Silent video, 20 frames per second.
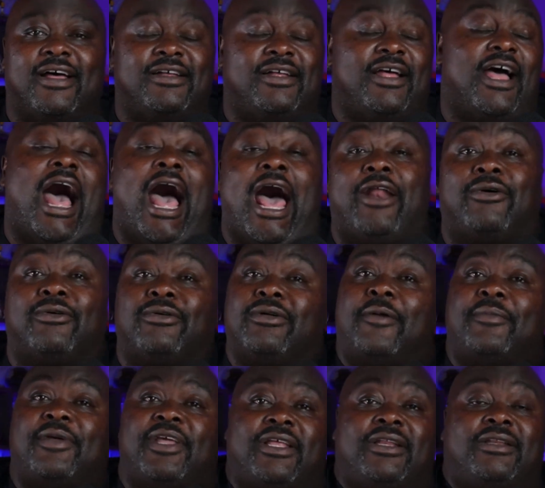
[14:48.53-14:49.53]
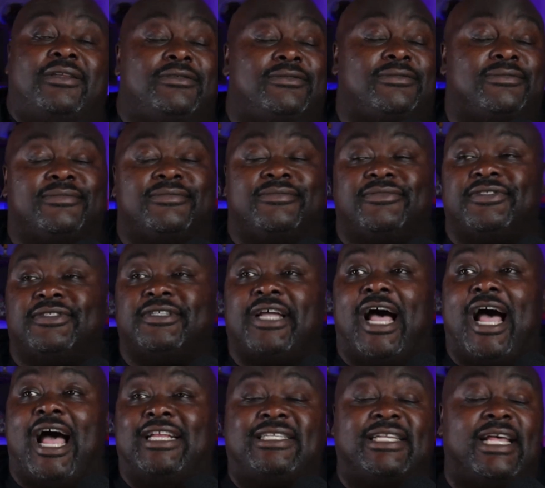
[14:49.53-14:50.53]

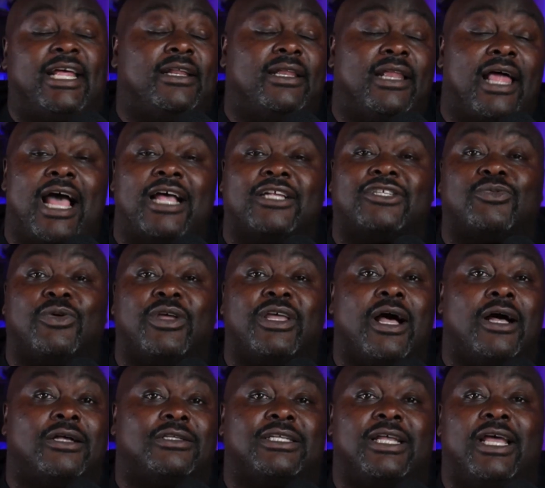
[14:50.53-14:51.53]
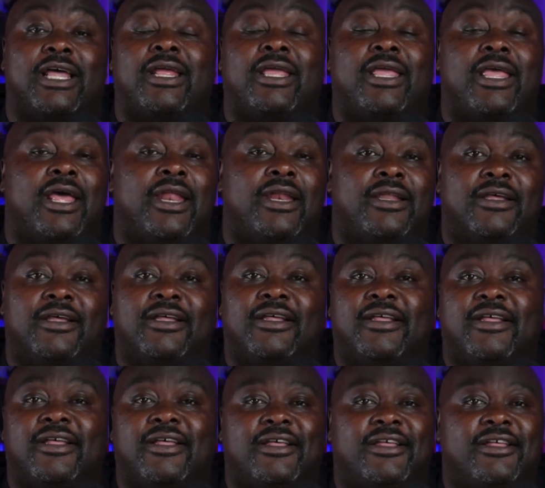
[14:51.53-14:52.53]
I said it last week. I'll say it again.
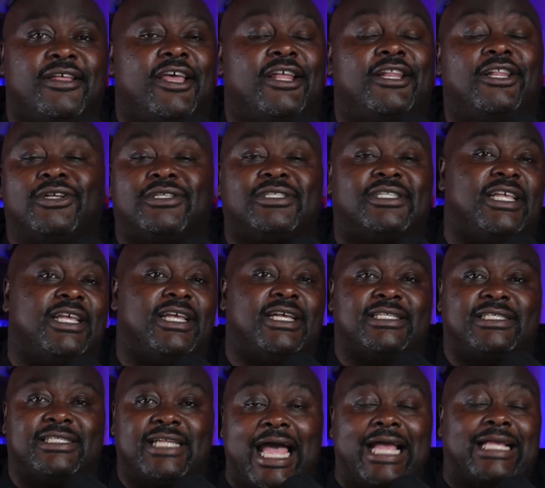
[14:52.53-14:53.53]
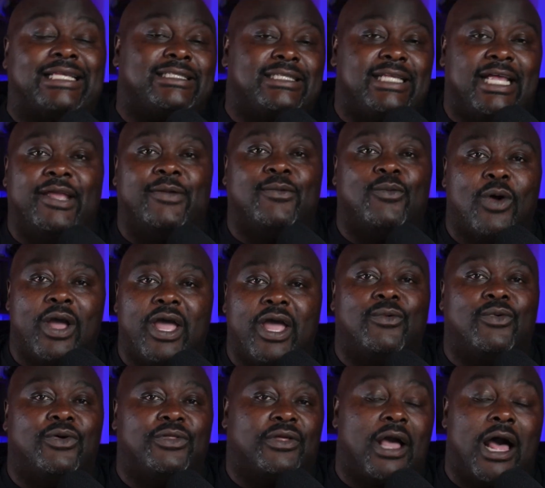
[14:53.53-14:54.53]
It looks the exact same way
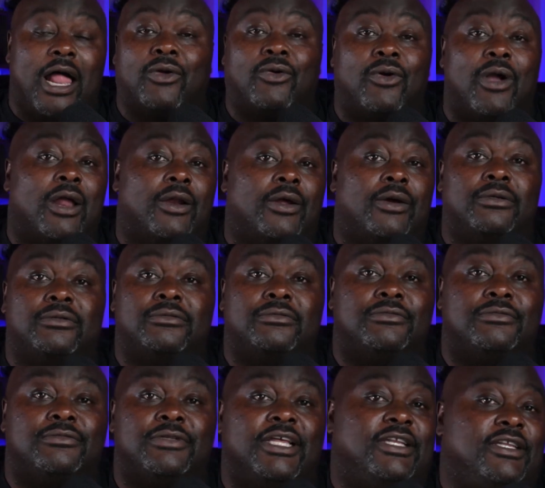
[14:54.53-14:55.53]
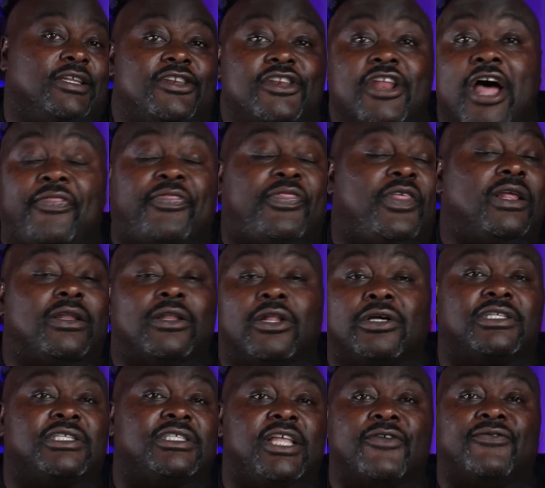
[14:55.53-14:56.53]
with Colorado. Nothing
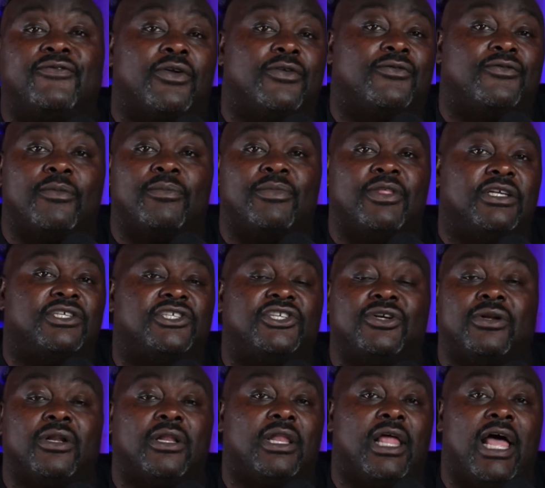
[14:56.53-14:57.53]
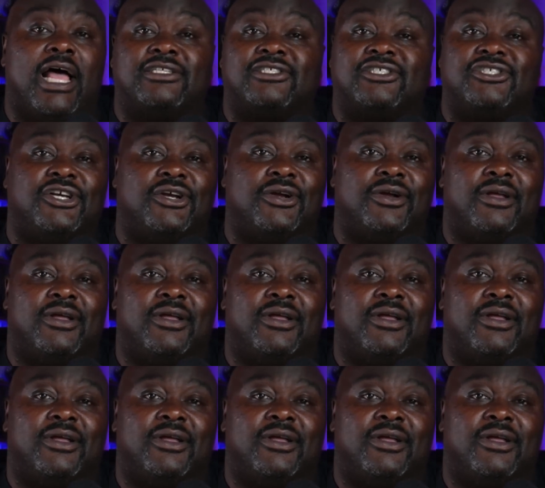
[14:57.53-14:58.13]
looks different from this year to last year.